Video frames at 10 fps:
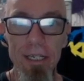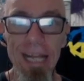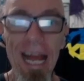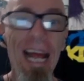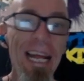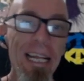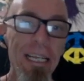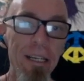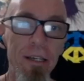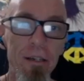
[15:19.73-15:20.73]

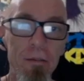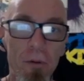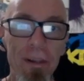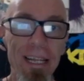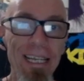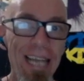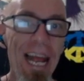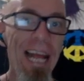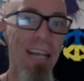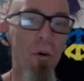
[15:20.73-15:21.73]
Then more than
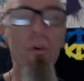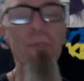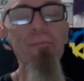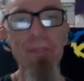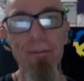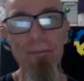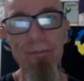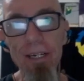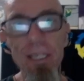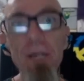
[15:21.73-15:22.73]
10, or
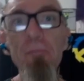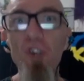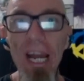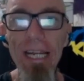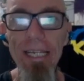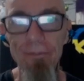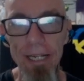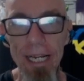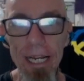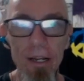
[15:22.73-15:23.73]

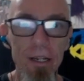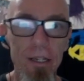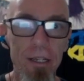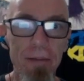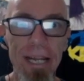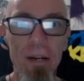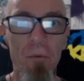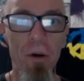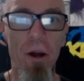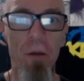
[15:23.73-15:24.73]
subjectively, depending
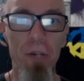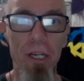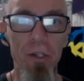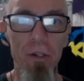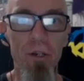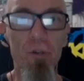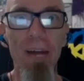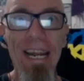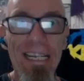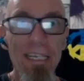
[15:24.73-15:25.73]
on what object you say,
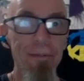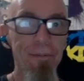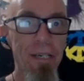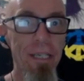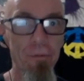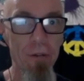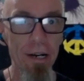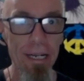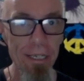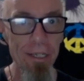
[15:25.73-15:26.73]
grains of fucking
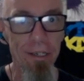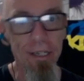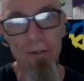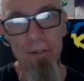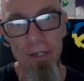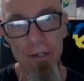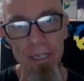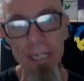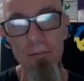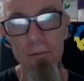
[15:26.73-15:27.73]
rice, you know, it's going to
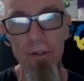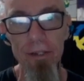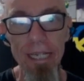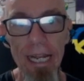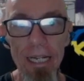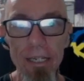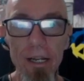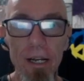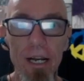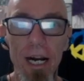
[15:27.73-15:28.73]
be a little more than 10.
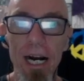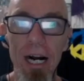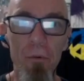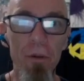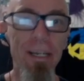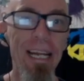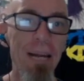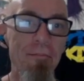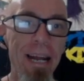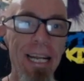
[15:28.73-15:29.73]
We're looking
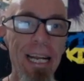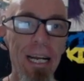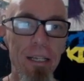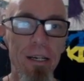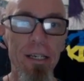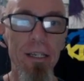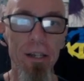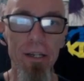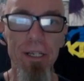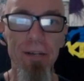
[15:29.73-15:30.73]
at many, a lot,
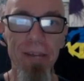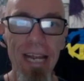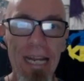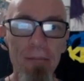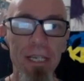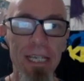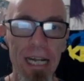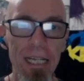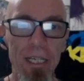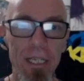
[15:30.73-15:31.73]
lots of, heaps,
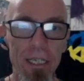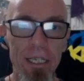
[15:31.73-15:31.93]
gallons,